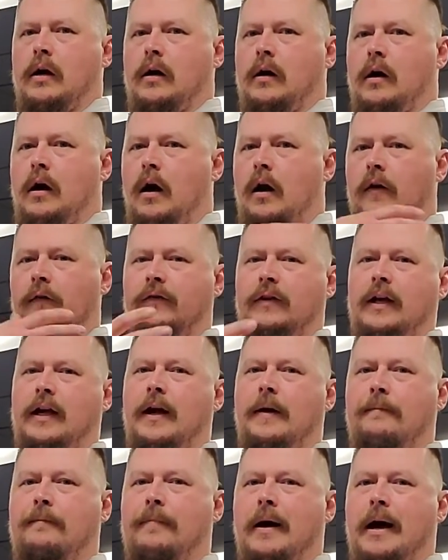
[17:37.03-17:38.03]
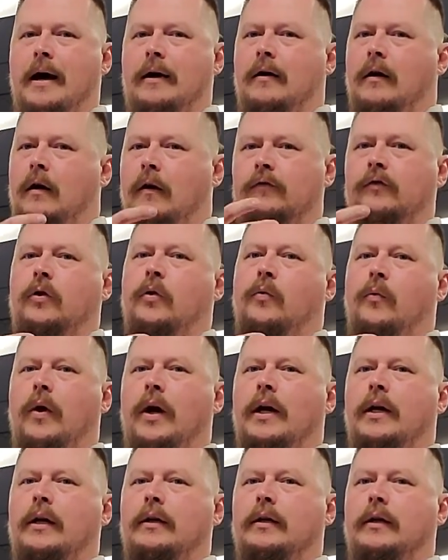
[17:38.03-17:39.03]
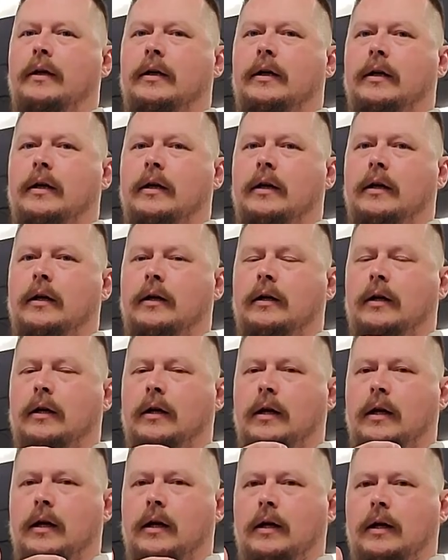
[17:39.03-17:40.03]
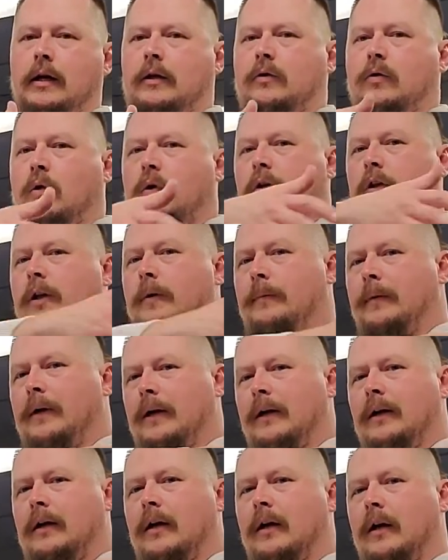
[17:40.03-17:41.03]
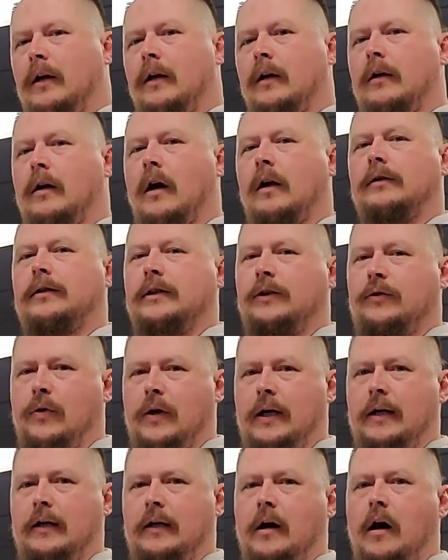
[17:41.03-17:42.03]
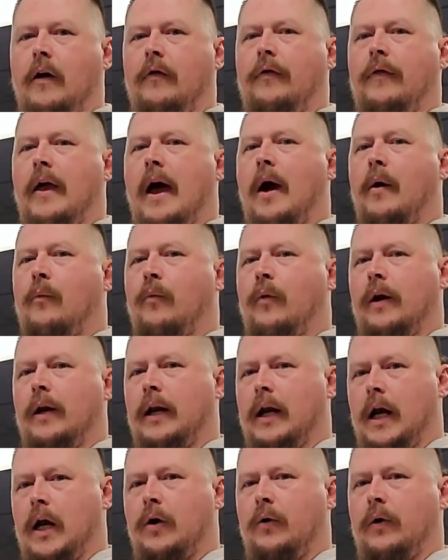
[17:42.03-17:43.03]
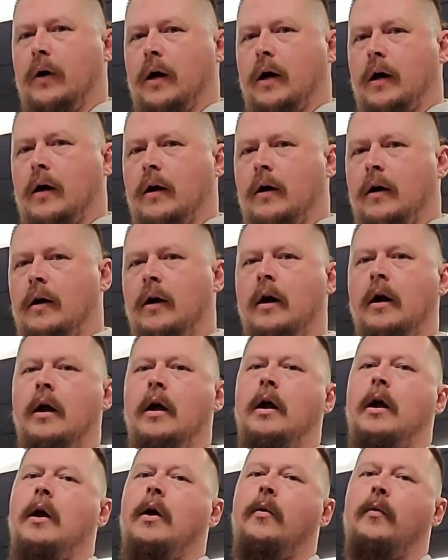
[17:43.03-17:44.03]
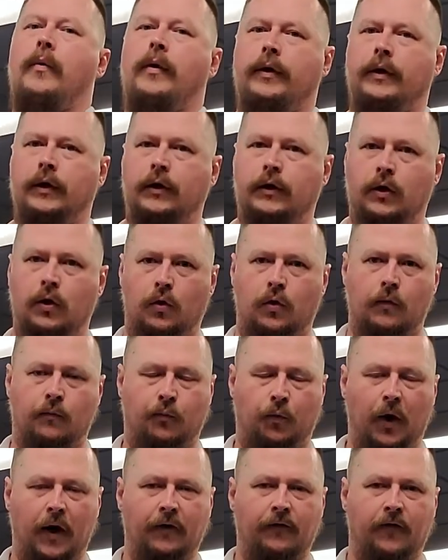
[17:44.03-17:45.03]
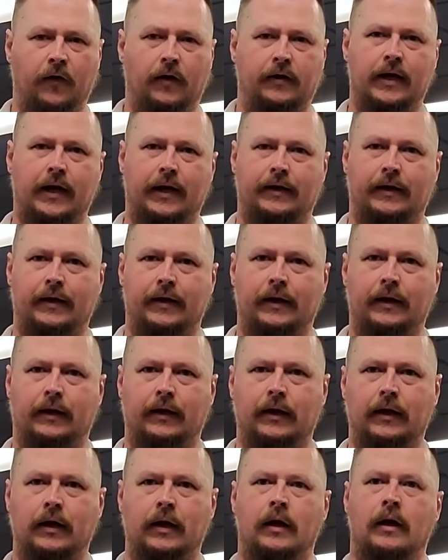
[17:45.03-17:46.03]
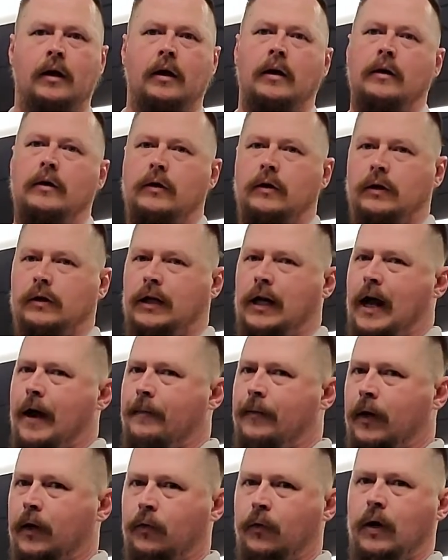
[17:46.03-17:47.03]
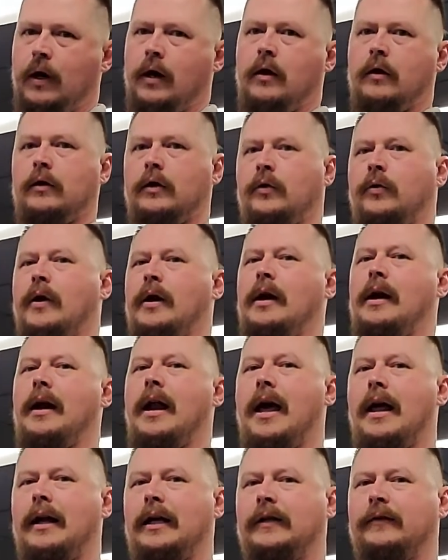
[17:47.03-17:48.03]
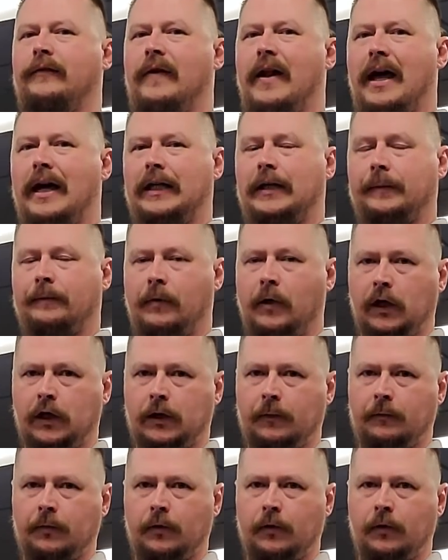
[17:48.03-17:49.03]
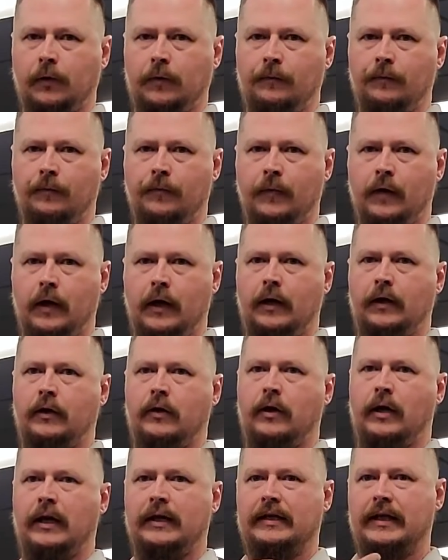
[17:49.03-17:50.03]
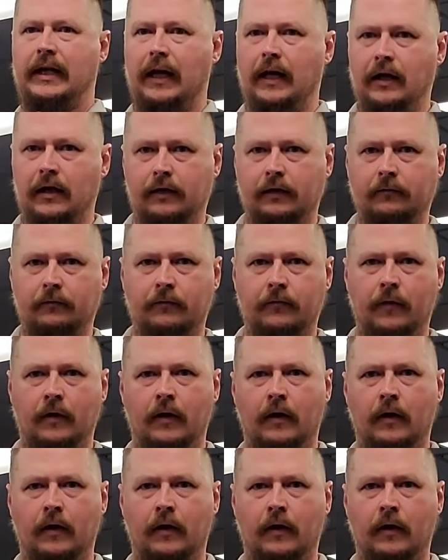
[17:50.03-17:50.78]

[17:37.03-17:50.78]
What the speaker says: all of the impact, all of your weight is going to be concentrated on that one area. When you do a break fall technique, you're slapping the ground, you're trying to land as flat as possible, and you're exhaling,